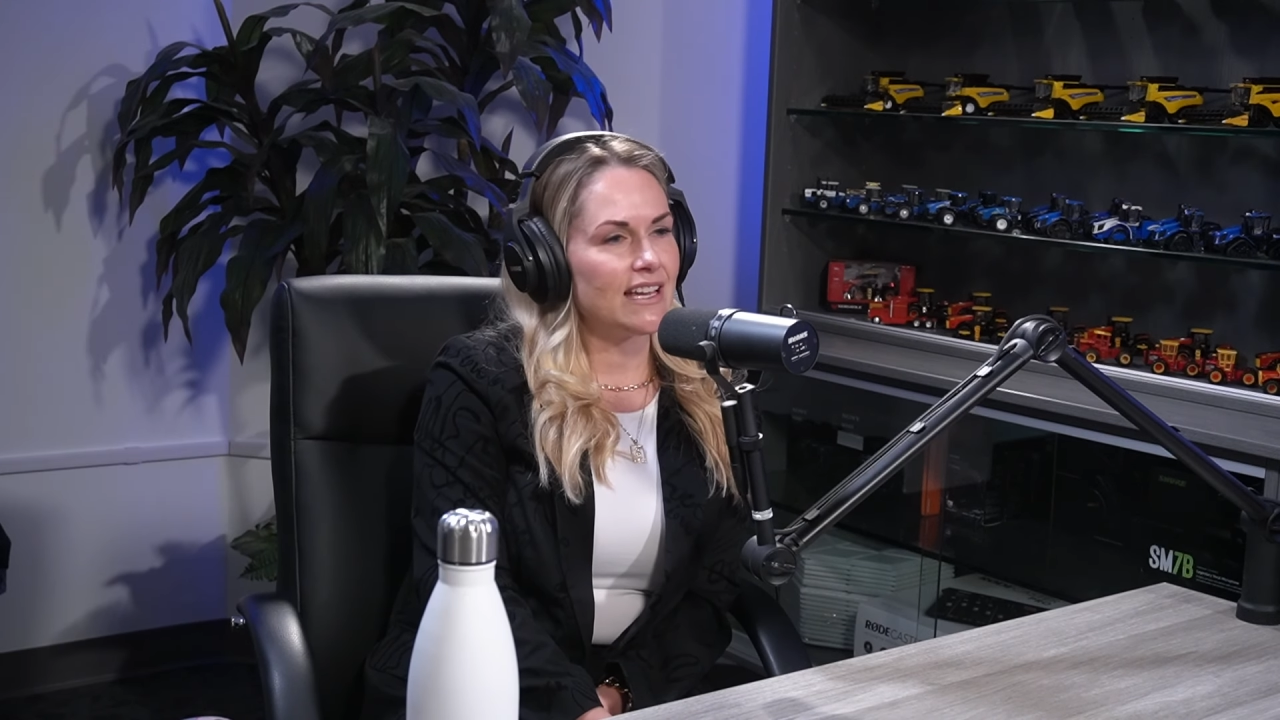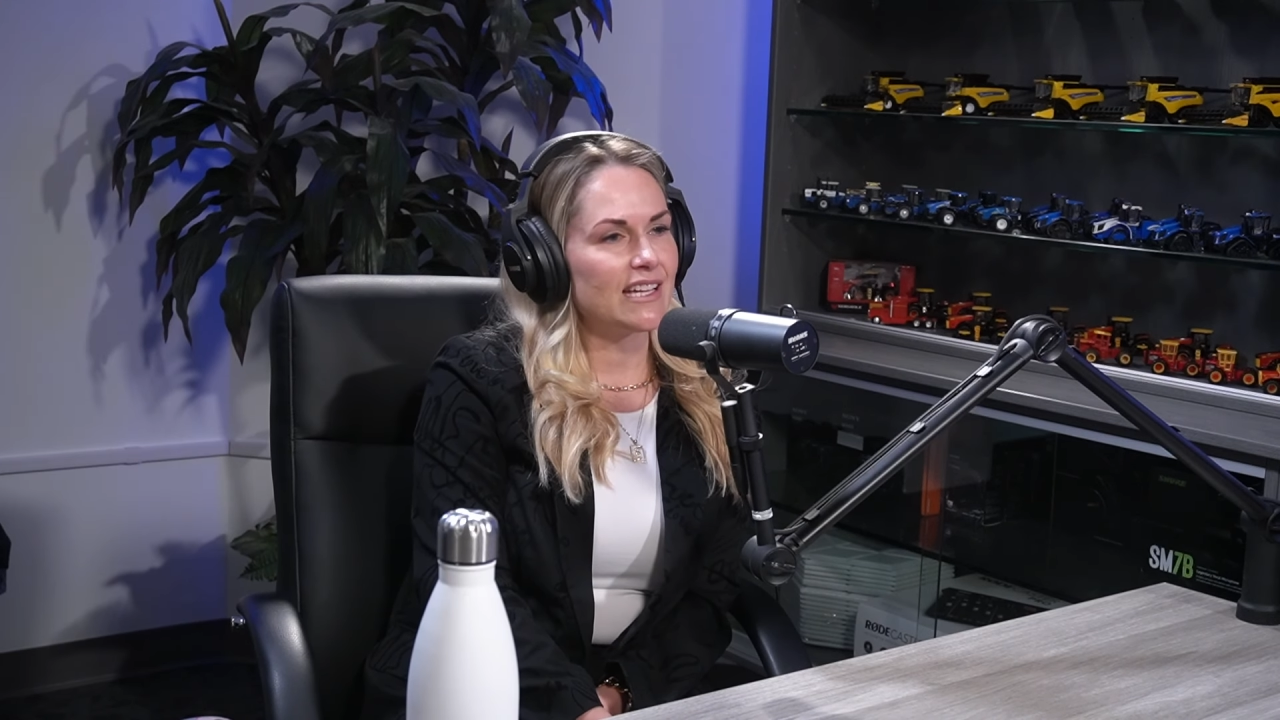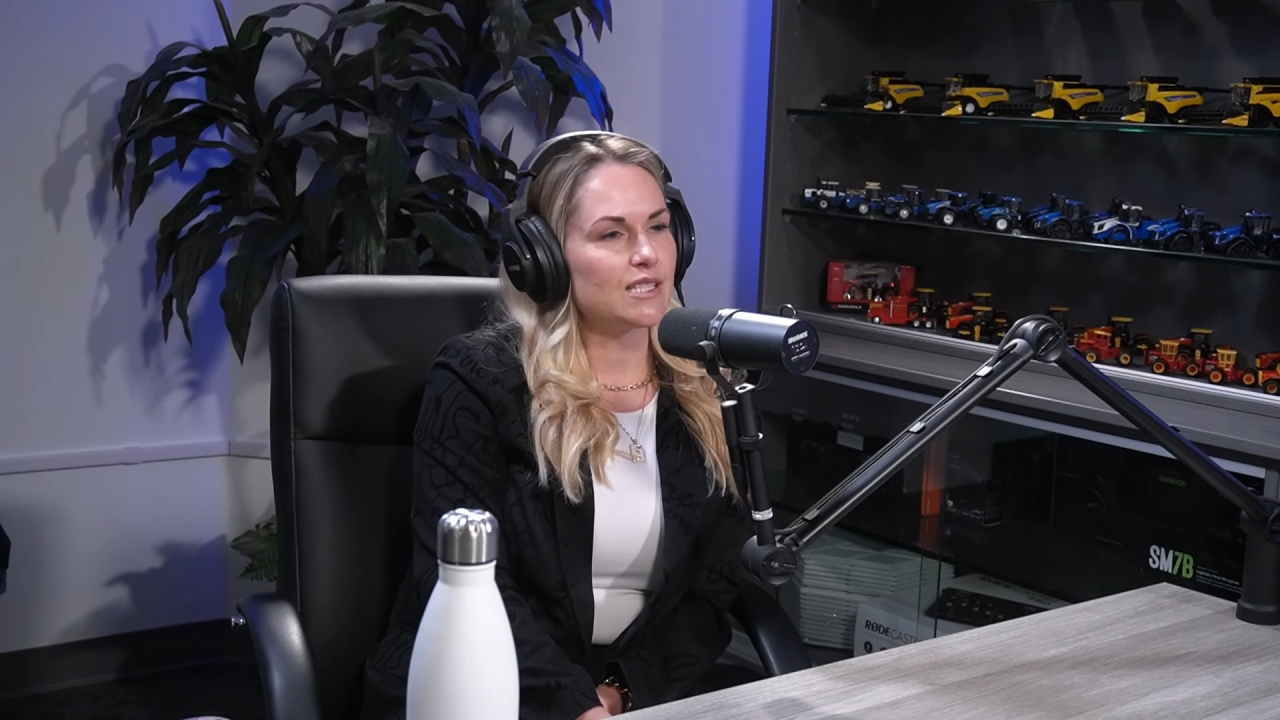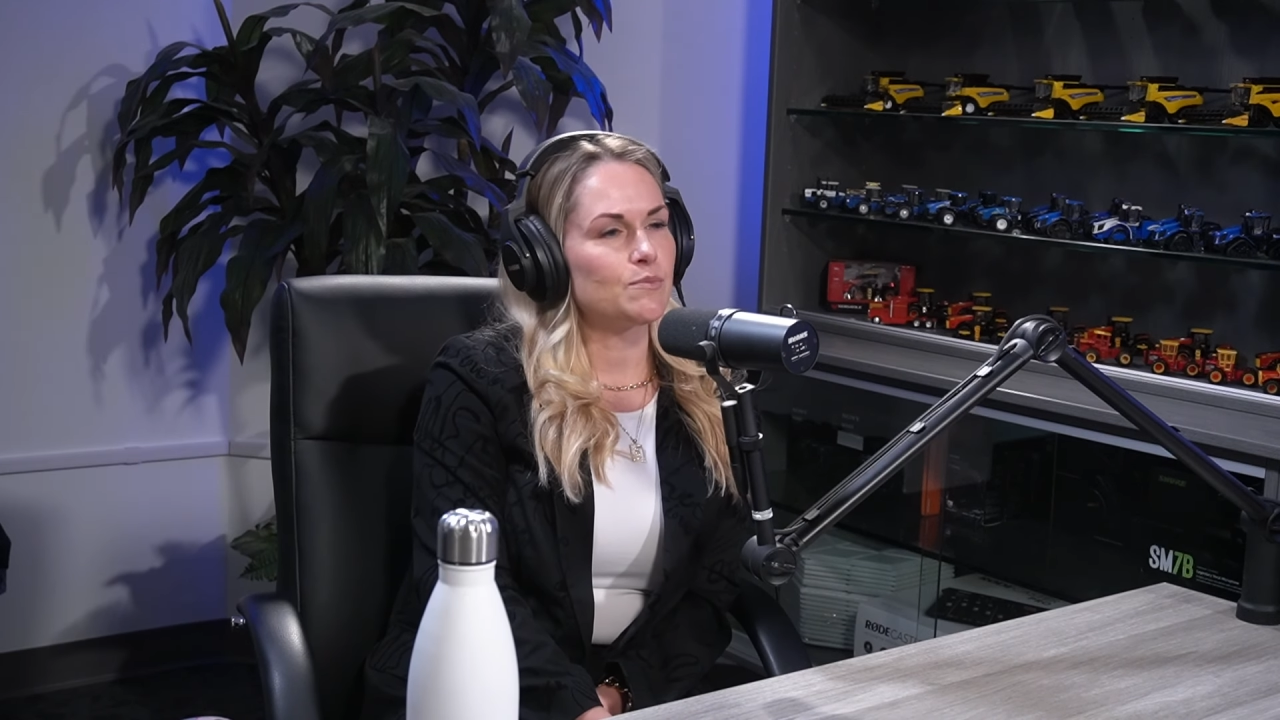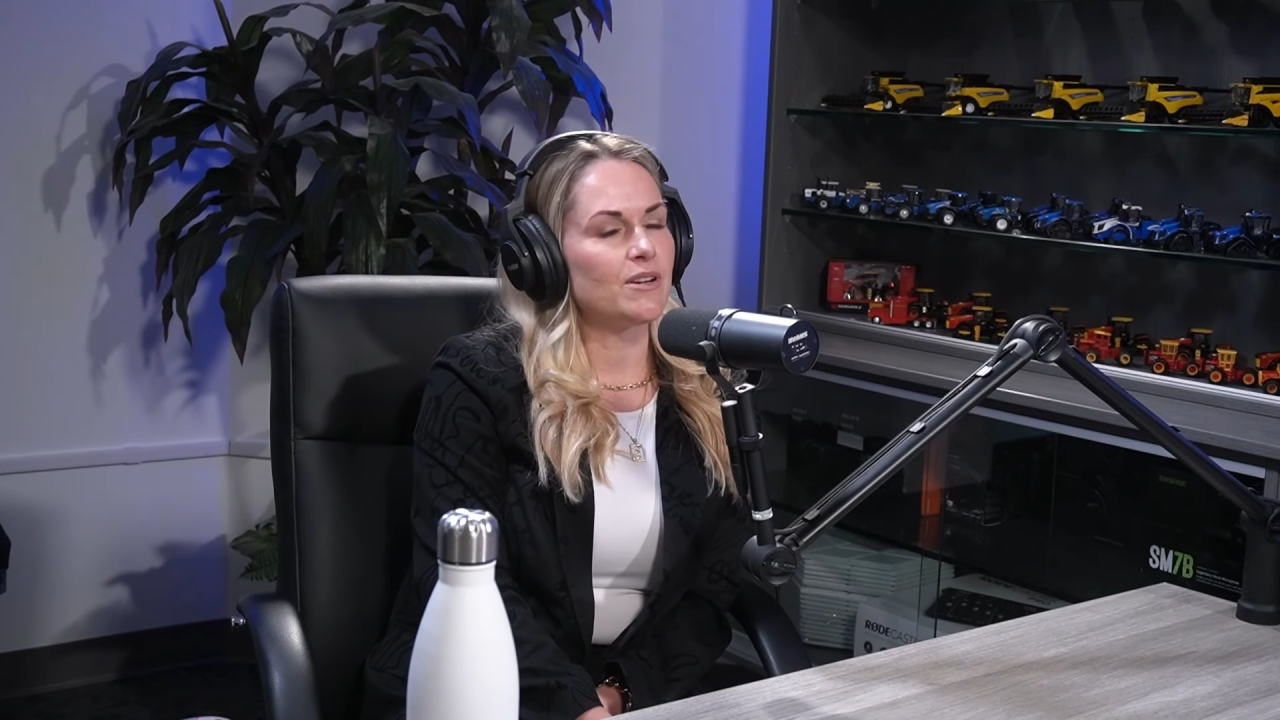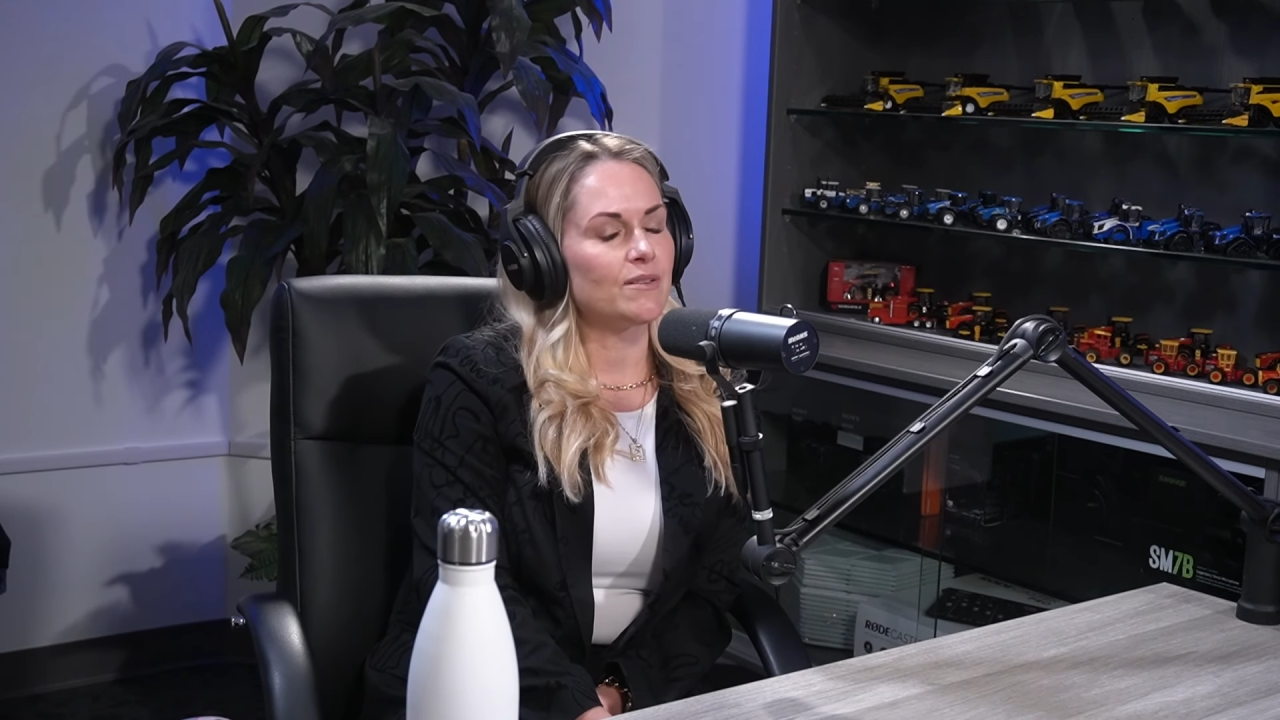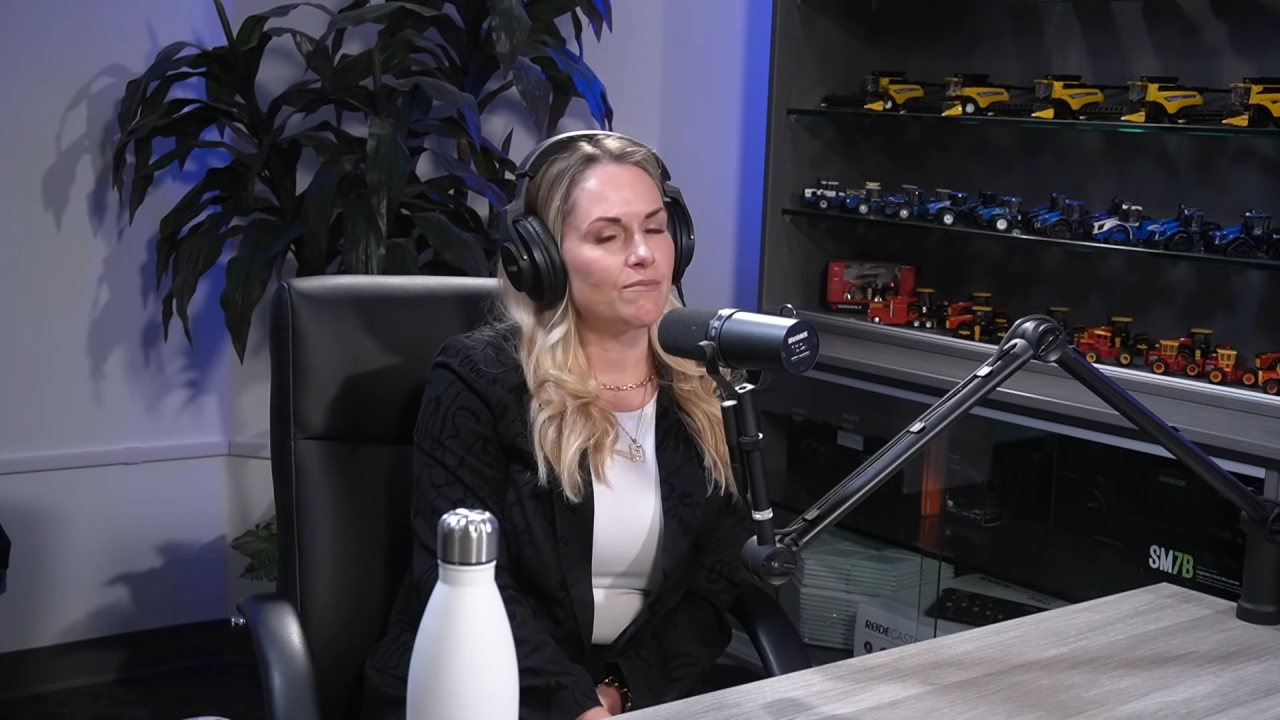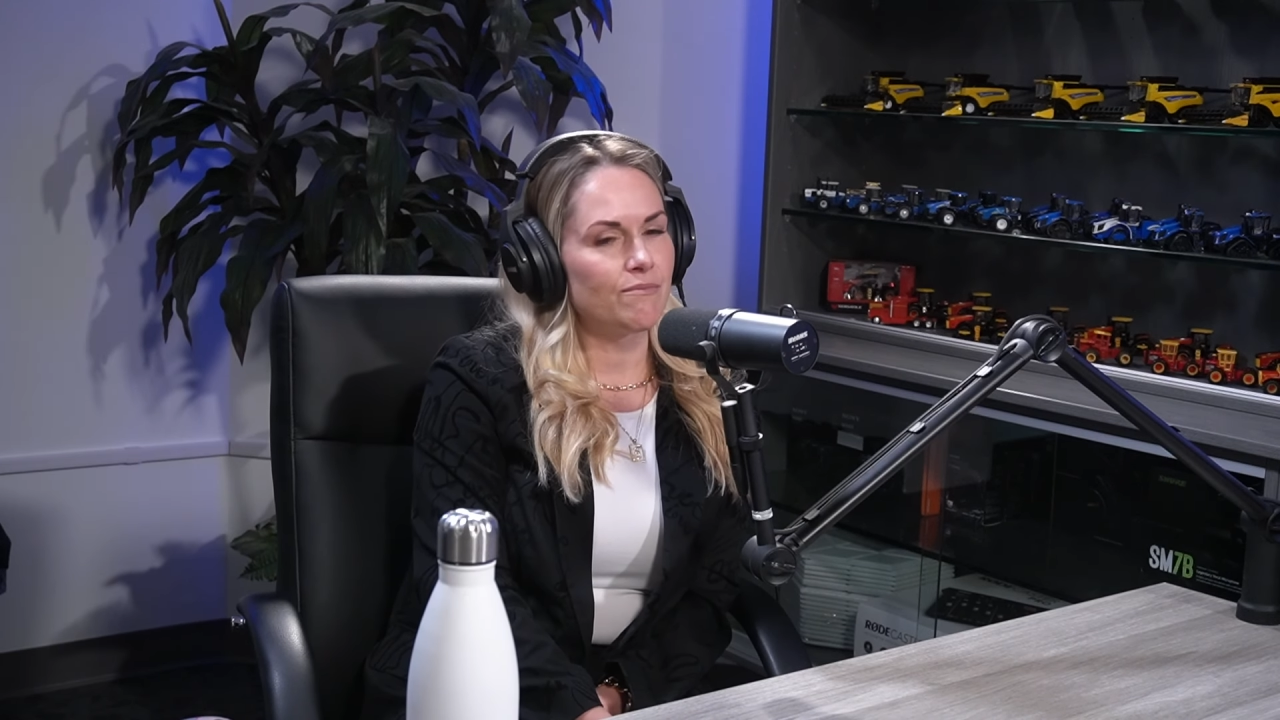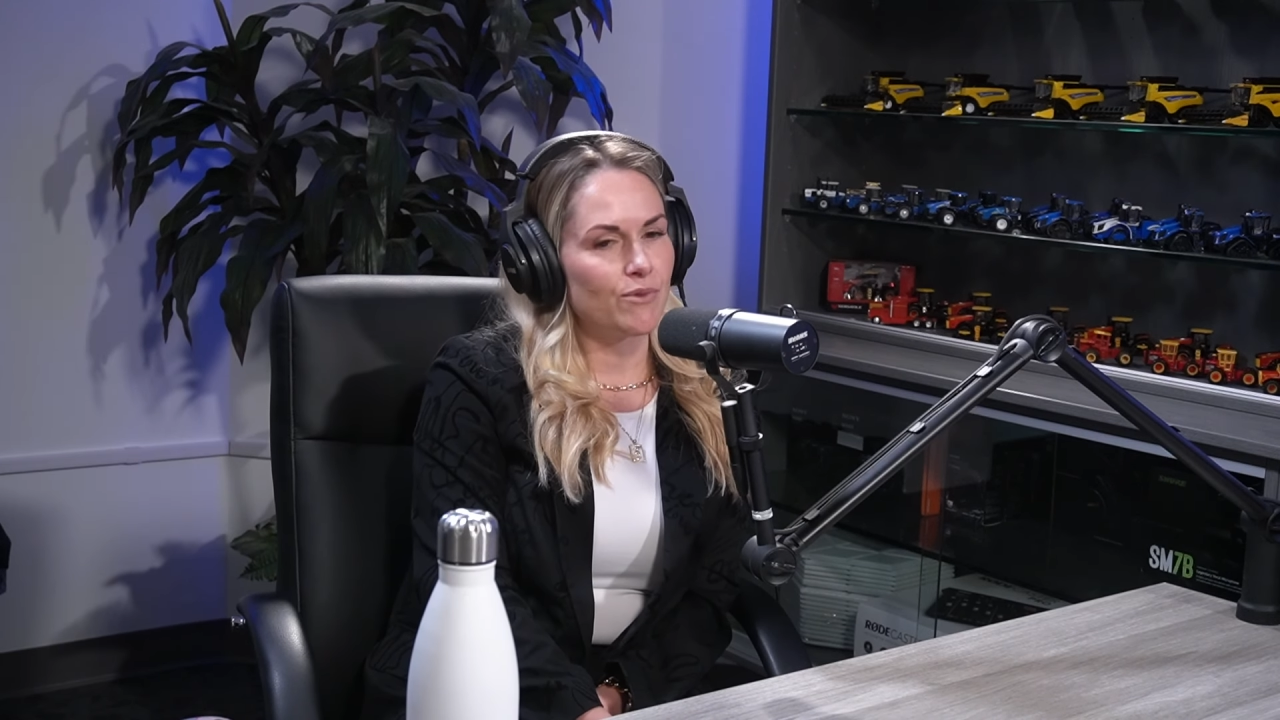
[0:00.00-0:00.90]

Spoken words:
expert